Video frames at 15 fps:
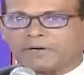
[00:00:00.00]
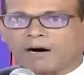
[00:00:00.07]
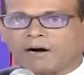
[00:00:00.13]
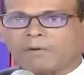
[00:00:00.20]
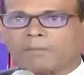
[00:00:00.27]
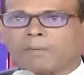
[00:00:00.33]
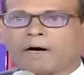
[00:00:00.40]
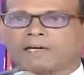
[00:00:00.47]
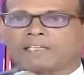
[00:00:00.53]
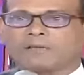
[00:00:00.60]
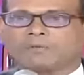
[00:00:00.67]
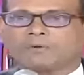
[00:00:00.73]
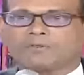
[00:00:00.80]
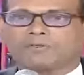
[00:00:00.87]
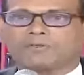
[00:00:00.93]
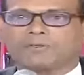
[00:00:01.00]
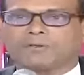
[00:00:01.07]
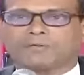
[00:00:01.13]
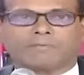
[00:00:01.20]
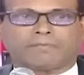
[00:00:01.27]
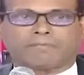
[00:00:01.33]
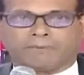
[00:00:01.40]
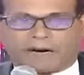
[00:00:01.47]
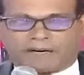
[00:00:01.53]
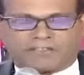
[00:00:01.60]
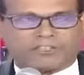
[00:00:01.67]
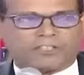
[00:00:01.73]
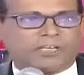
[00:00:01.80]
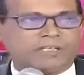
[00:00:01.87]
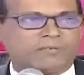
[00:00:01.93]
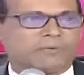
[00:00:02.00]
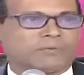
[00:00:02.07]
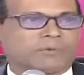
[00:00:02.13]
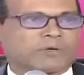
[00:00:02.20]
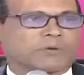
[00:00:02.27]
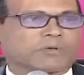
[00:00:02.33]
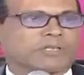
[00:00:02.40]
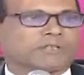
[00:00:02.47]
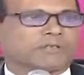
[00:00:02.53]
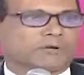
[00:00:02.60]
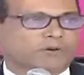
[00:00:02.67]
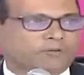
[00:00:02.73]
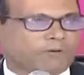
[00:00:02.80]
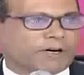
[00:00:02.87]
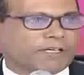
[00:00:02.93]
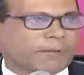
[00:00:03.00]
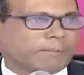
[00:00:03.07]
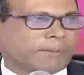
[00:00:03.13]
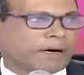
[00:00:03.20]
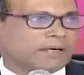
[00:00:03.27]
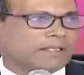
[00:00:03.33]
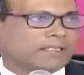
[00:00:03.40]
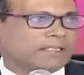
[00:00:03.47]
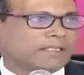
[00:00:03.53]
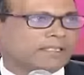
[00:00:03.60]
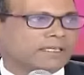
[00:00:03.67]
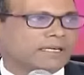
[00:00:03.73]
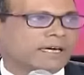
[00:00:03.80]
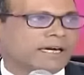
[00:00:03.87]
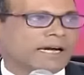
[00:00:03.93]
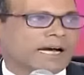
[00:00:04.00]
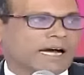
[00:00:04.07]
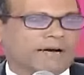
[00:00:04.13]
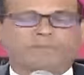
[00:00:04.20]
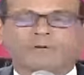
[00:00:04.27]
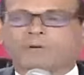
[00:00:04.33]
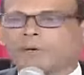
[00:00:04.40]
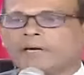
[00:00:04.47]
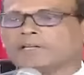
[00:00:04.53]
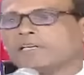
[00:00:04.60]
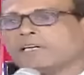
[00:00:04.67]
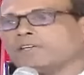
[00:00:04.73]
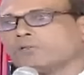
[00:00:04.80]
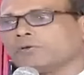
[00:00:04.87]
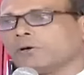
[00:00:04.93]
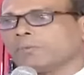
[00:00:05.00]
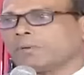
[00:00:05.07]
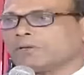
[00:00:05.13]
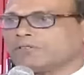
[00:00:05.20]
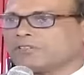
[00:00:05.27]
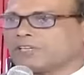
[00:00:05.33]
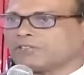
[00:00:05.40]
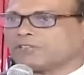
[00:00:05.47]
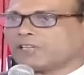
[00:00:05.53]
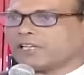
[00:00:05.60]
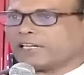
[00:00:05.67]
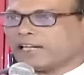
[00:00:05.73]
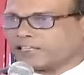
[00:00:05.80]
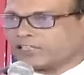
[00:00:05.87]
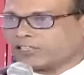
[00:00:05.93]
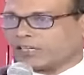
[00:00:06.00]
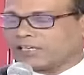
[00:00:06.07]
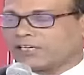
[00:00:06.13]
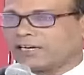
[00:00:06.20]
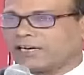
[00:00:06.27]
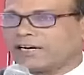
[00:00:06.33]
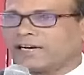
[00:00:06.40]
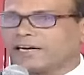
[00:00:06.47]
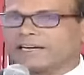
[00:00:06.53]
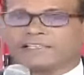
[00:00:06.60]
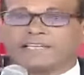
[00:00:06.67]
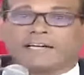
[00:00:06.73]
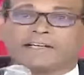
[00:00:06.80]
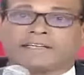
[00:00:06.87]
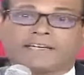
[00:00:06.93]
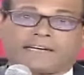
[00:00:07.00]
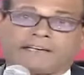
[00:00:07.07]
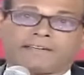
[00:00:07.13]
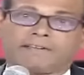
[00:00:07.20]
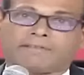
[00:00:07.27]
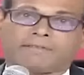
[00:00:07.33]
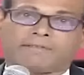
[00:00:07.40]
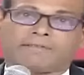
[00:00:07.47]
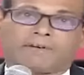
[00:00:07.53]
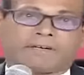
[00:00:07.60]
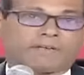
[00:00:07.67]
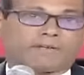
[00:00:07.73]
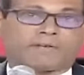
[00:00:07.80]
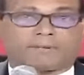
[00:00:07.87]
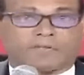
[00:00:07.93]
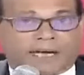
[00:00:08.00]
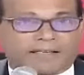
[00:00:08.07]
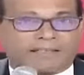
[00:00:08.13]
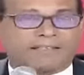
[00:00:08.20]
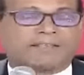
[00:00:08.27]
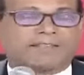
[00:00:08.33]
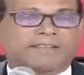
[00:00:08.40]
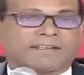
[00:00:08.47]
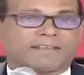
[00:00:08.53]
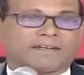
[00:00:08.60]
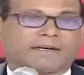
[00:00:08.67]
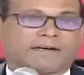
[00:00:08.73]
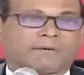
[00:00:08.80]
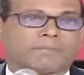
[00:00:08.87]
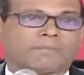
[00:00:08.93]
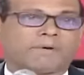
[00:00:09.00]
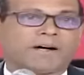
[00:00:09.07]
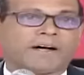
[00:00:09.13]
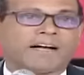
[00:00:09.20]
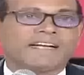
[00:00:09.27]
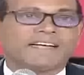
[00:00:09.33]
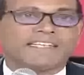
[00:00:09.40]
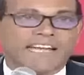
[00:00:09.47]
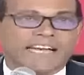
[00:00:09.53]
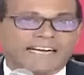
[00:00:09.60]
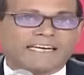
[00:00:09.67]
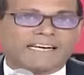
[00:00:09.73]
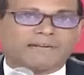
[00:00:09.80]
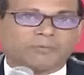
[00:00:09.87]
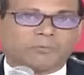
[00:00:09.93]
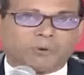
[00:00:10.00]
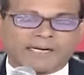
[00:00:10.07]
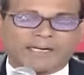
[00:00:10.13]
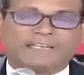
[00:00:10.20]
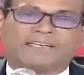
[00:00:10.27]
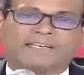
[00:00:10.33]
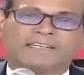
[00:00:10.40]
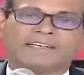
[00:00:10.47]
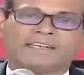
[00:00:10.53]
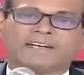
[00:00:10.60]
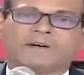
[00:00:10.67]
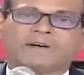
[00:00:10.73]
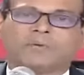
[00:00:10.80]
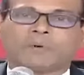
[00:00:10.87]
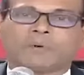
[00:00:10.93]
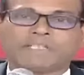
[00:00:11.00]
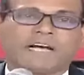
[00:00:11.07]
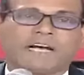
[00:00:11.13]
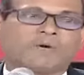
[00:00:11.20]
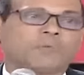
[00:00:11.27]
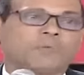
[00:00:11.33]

Our party was fractured. We couldn't unify the party. And we went into a presidential election thinking that they could win with